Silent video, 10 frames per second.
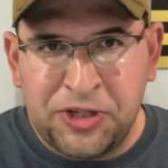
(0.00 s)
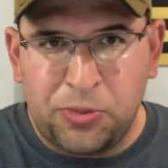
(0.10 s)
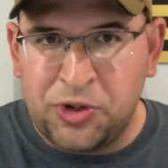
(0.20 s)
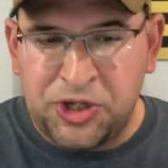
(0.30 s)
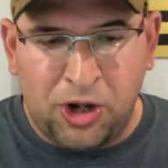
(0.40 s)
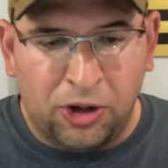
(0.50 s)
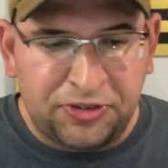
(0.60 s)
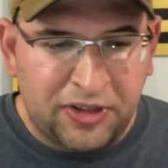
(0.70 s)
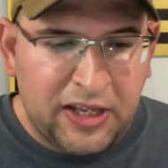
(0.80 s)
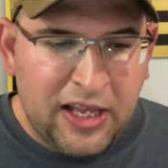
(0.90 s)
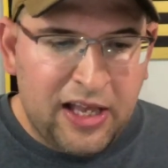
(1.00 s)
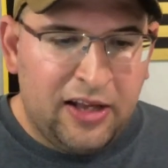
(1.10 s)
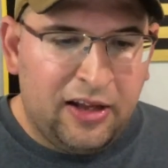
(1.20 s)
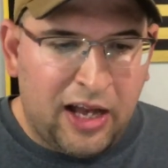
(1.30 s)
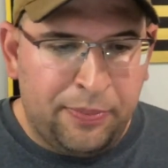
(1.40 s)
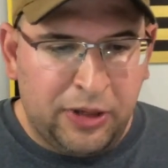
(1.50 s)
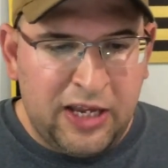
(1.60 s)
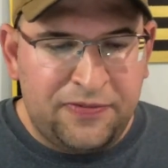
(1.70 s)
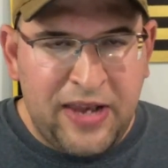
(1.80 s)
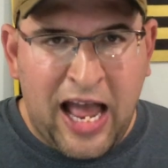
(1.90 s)
result, I
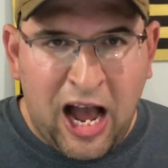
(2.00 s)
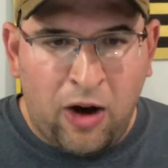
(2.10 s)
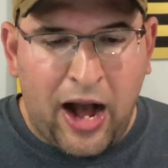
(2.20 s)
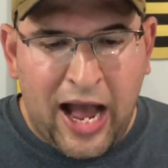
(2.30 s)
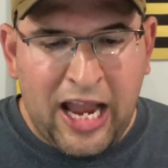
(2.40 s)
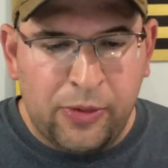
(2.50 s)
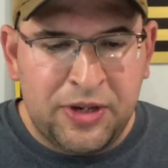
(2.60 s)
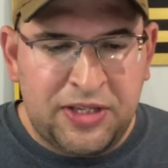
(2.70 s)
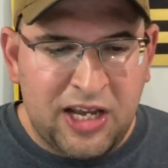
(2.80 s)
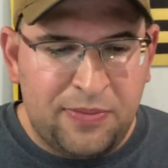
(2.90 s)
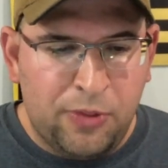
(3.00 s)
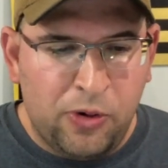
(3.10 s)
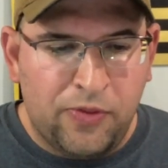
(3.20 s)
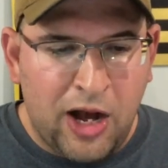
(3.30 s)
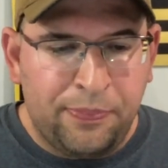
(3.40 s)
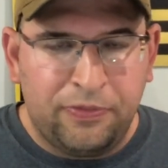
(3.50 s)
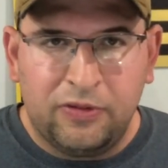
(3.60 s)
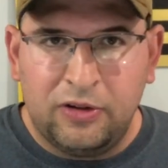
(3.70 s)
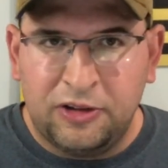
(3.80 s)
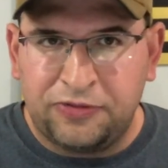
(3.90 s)
believe now Iowa did move up
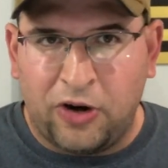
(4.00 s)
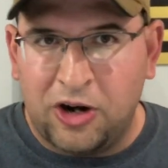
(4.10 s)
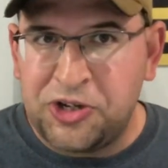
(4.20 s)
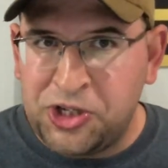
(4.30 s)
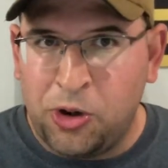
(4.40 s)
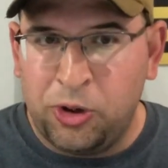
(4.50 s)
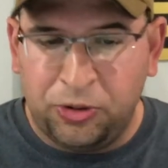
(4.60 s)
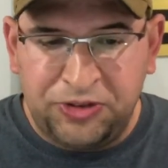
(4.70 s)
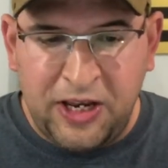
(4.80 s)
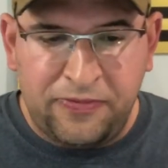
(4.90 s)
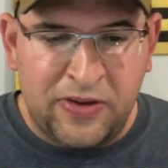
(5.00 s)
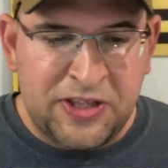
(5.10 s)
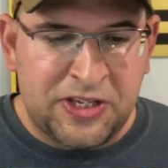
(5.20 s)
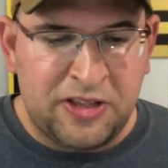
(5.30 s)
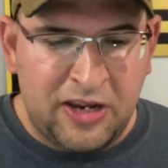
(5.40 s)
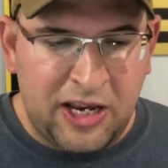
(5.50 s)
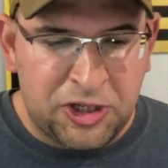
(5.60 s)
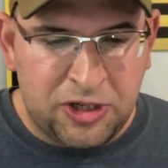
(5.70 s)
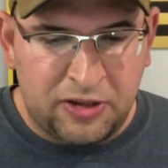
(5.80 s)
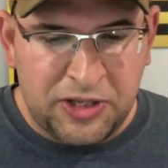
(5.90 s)
as far as total defense in the
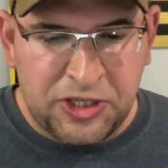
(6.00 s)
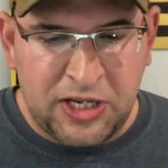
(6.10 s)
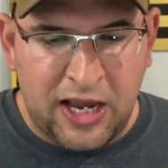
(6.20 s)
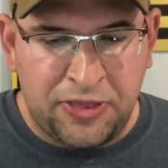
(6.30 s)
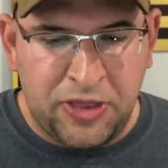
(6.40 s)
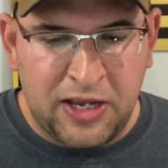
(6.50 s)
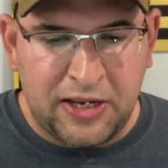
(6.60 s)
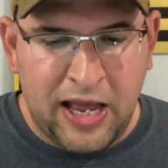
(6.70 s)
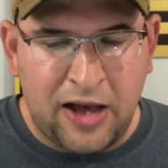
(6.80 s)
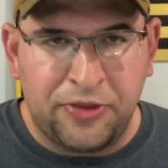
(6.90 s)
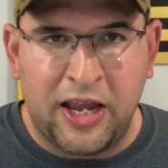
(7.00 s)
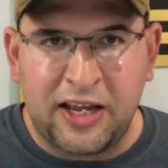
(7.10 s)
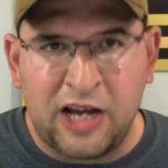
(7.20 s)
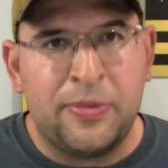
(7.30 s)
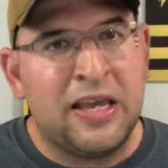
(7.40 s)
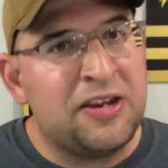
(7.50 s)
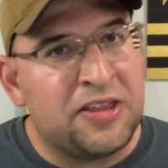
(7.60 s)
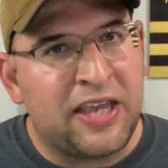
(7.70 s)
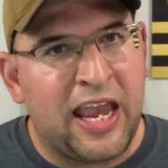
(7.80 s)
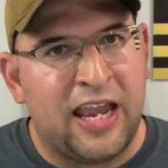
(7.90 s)
nation. Let's see. I think now coming into
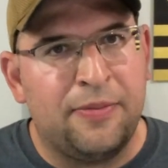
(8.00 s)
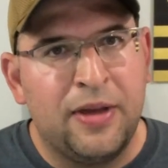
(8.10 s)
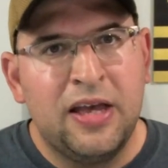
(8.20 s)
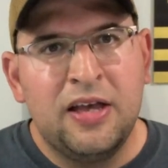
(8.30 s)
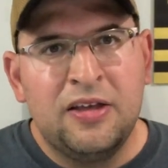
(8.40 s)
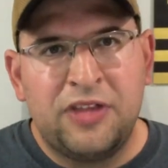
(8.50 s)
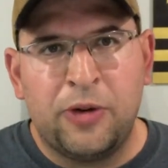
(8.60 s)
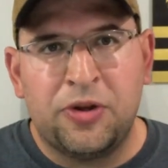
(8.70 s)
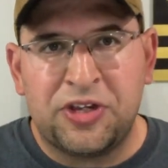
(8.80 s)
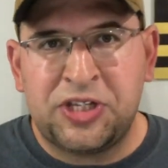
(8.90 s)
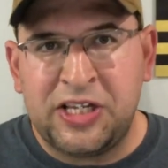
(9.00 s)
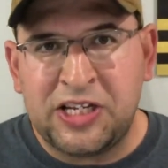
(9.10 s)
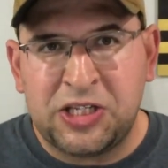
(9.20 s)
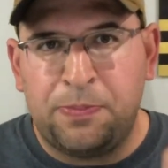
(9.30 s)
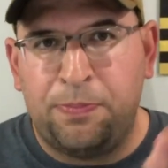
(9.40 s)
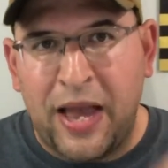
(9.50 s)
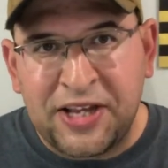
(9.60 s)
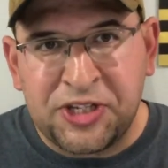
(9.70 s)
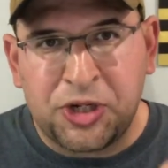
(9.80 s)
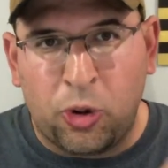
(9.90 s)
the game, they were the 6th
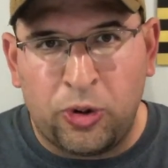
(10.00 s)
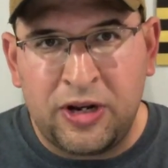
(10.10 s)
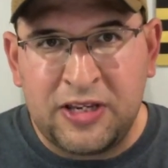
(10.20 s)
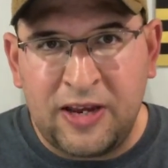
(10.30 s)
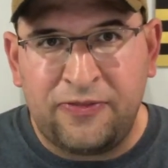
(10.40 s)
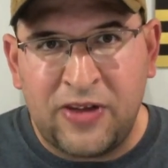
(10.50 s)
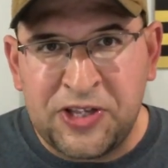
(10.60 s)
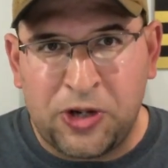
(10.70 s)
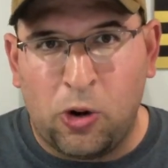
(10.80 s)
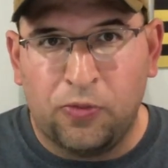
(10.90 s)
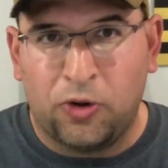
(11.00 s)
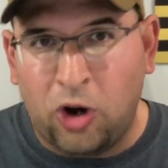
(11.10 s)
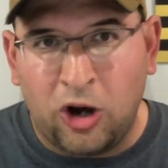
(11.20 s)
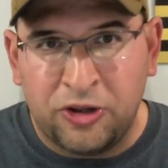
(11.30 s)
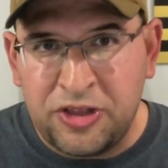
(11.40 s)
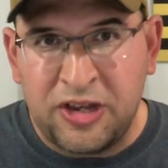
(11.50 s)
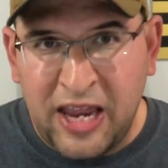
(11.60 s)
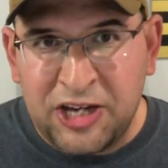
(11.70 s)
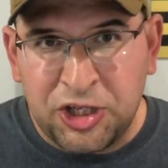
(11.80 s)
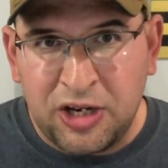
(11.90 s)
best scoring defense overall in the
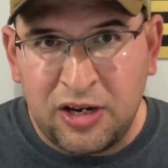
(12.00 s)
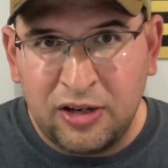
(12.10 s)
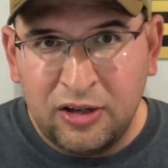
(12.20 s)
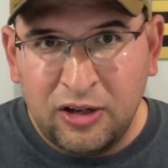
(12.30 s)
nation.